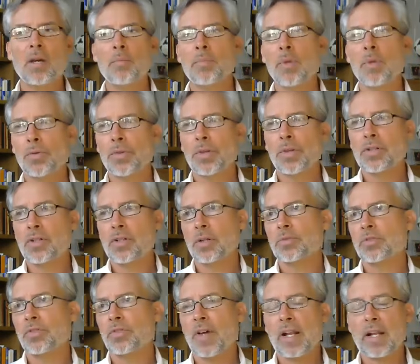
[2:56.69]
both in
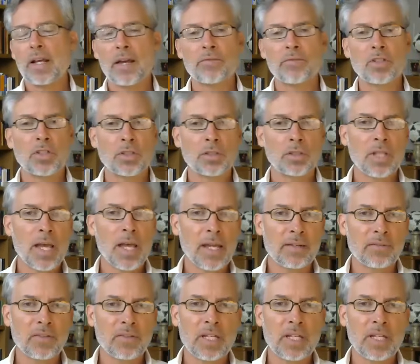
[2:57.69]
terms of how to have a good life